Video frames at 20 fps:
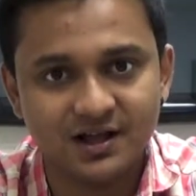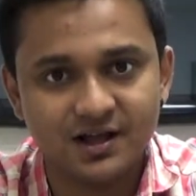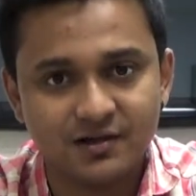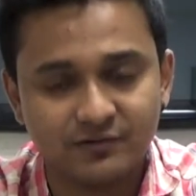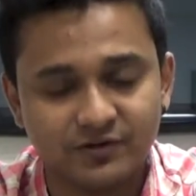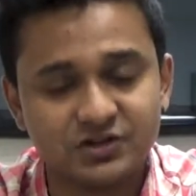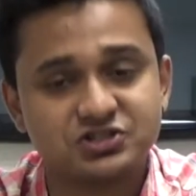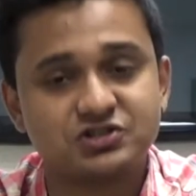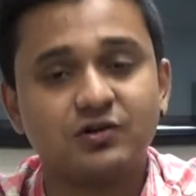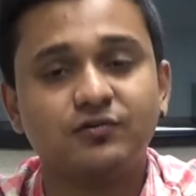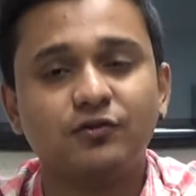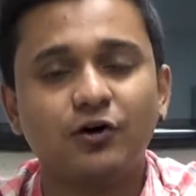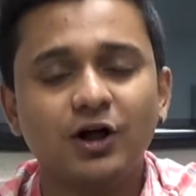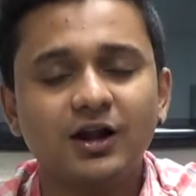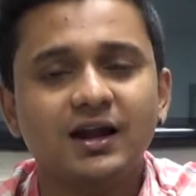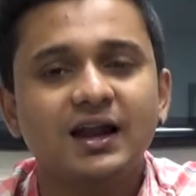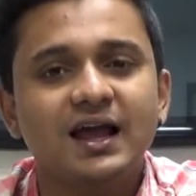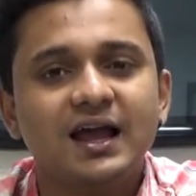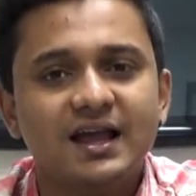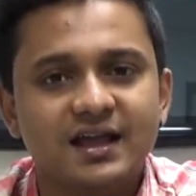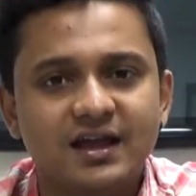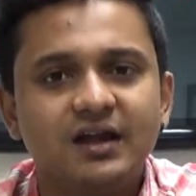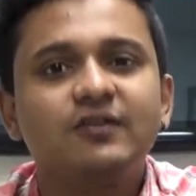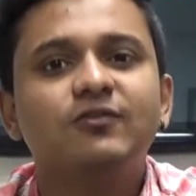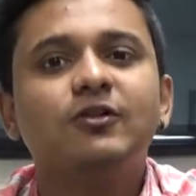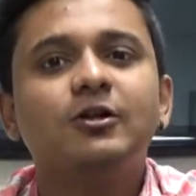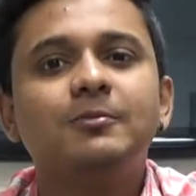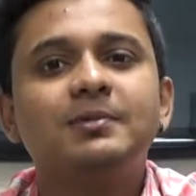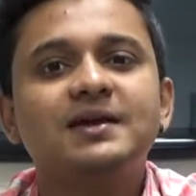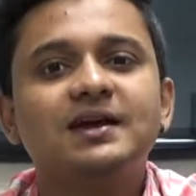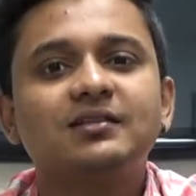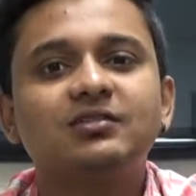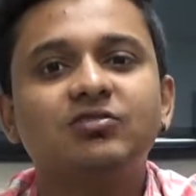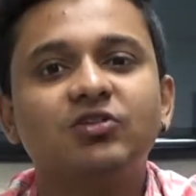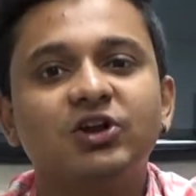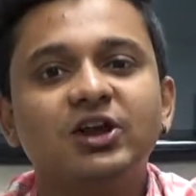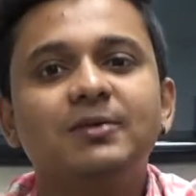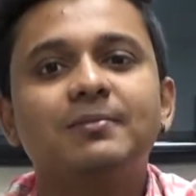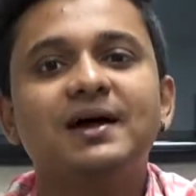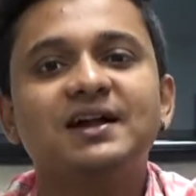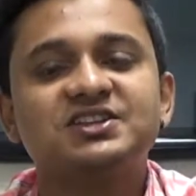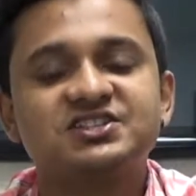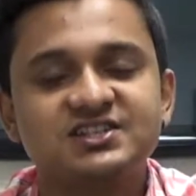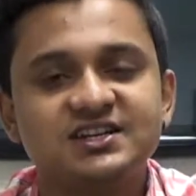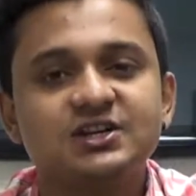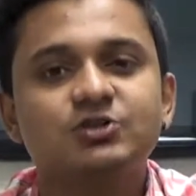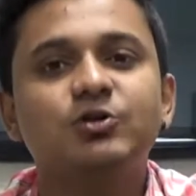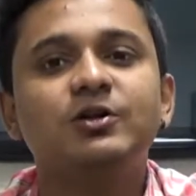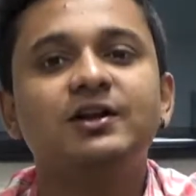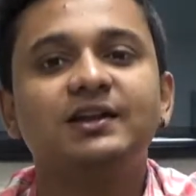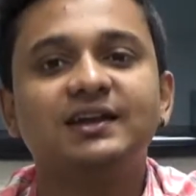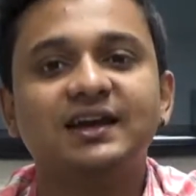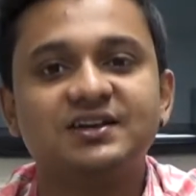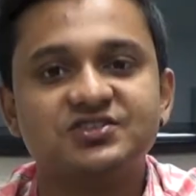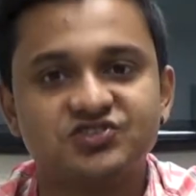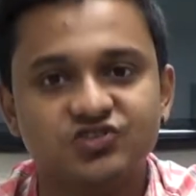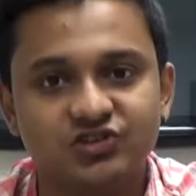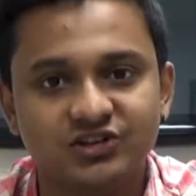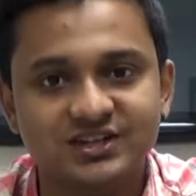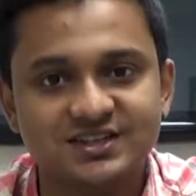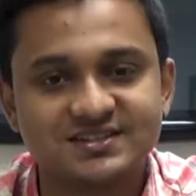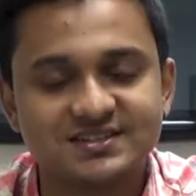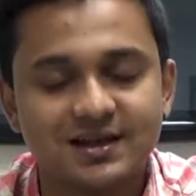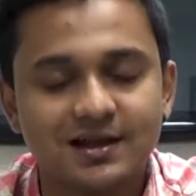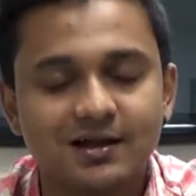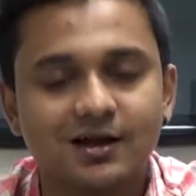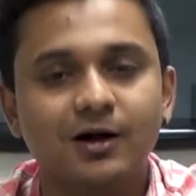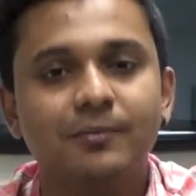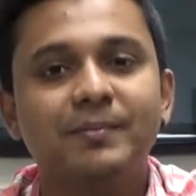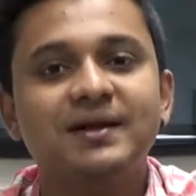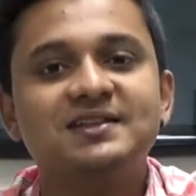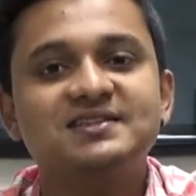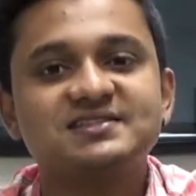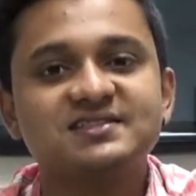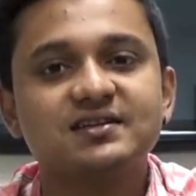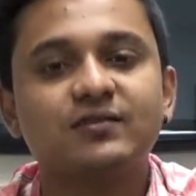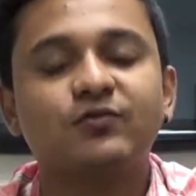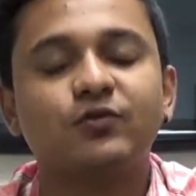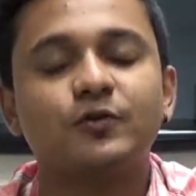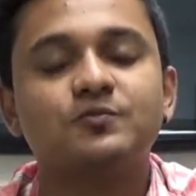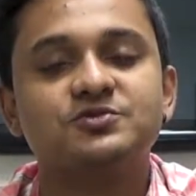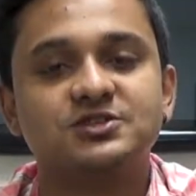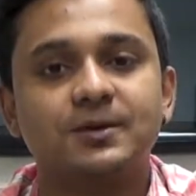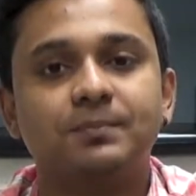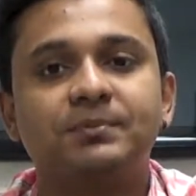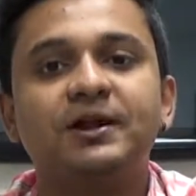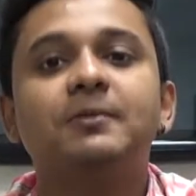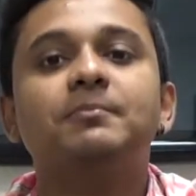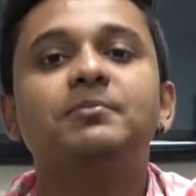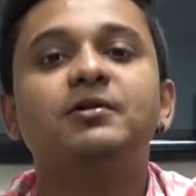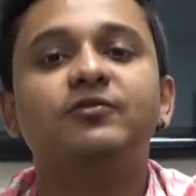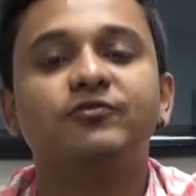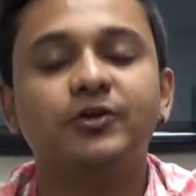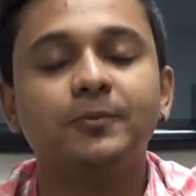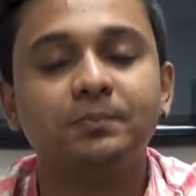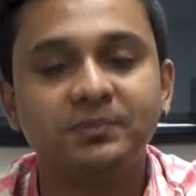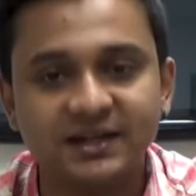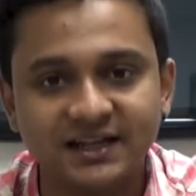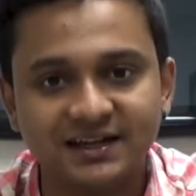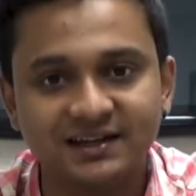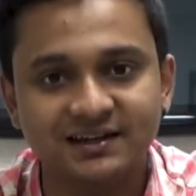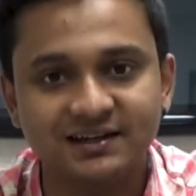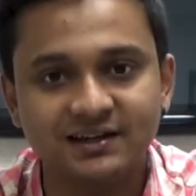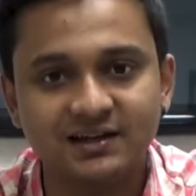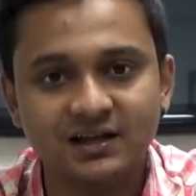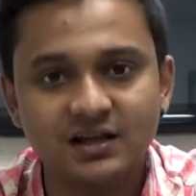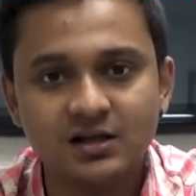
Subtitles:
First of all, it will be a 3-match T20I series commencing from September 15.